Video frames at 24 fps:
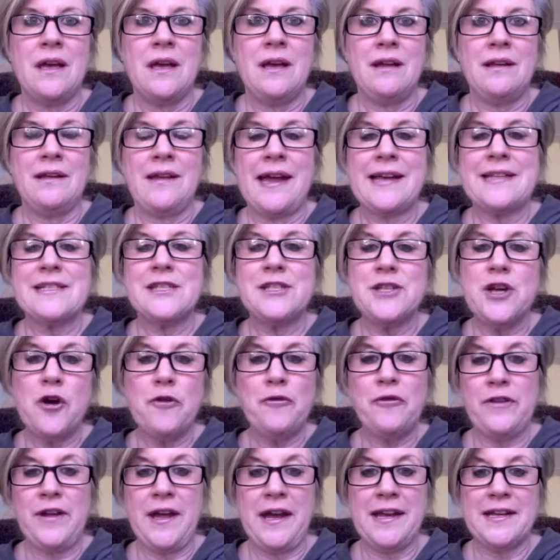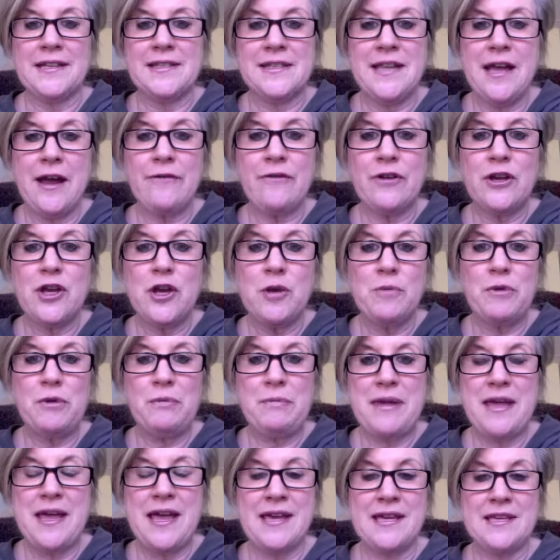Like snowflakes, every human
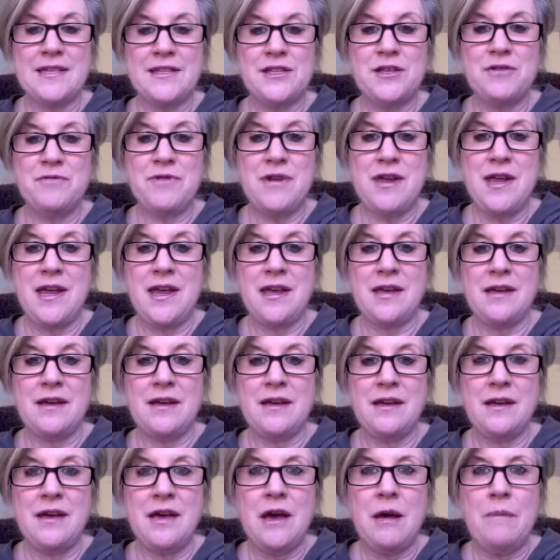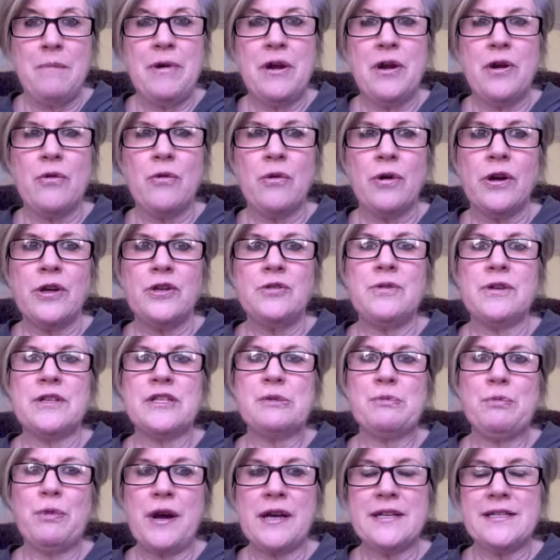being is unique. But in order to
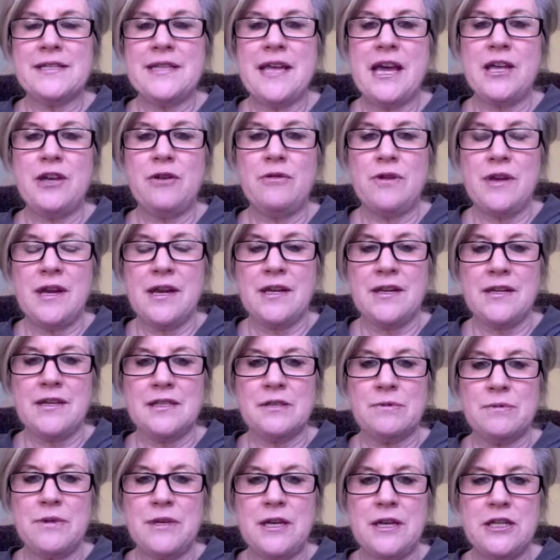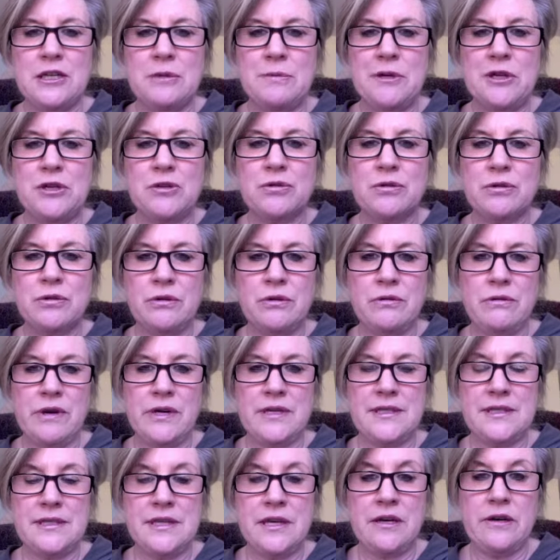express that uniqueness, we need to be true to
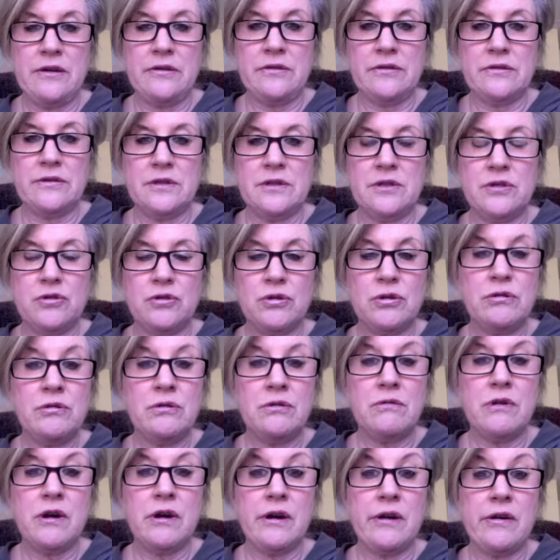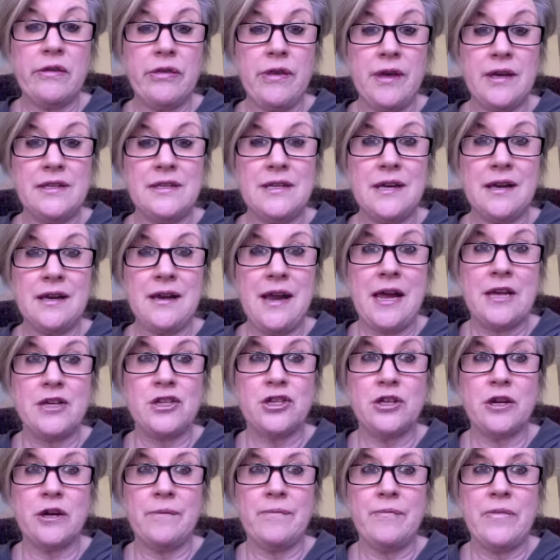ourselves, true to our authentic
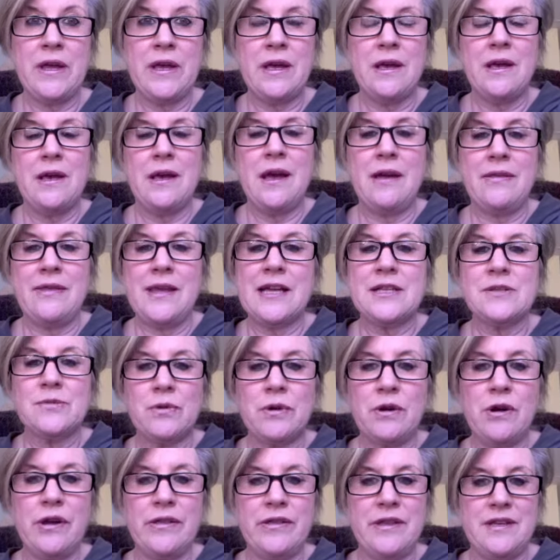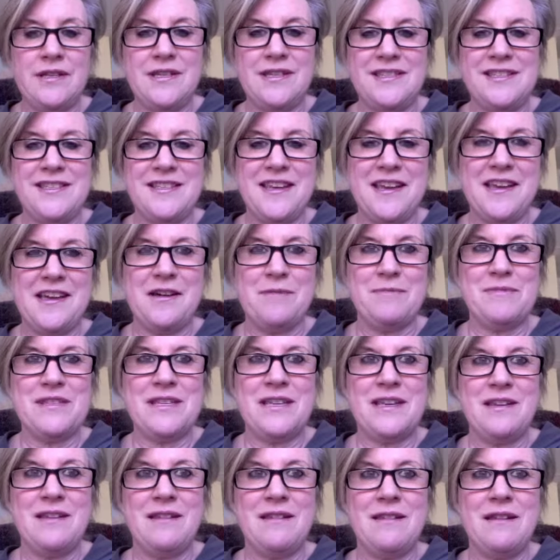nature, and that's where authenticity comes
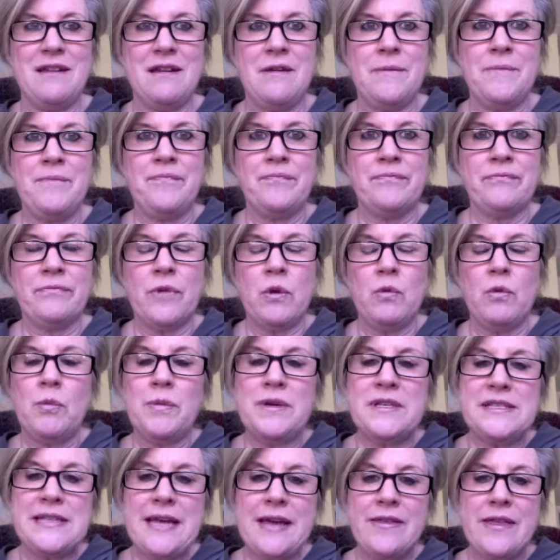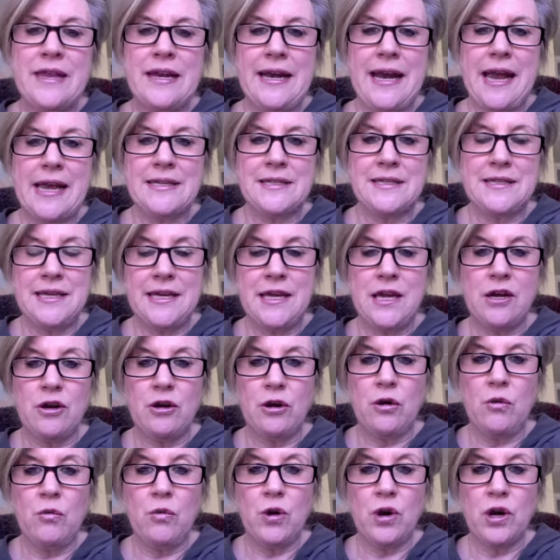in. When we say that an antique
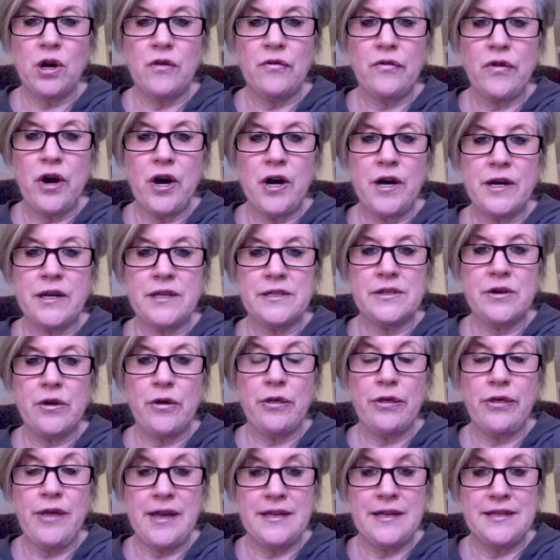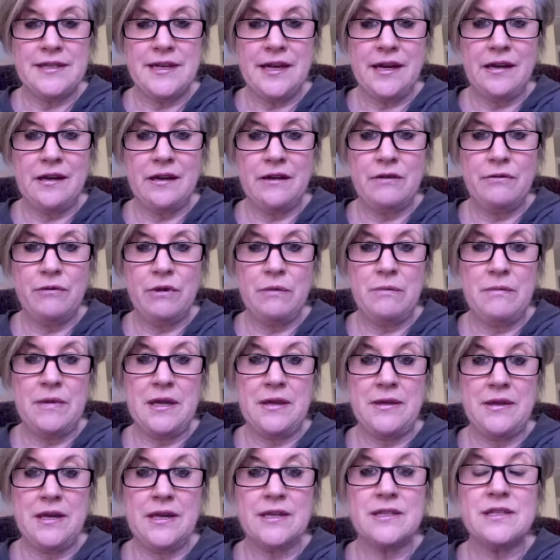or a work of art is authentic, we
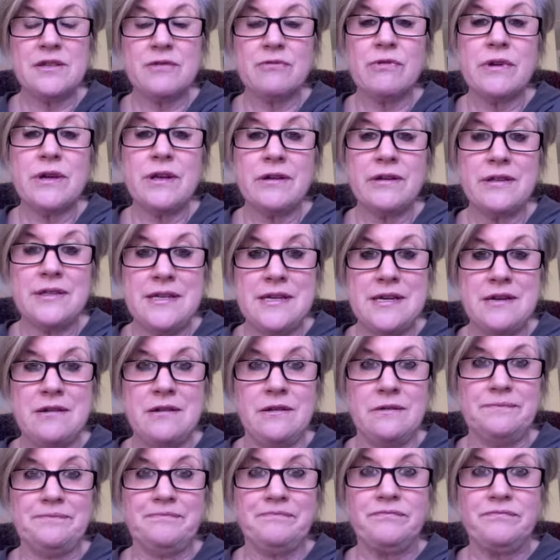mean that it's the real deal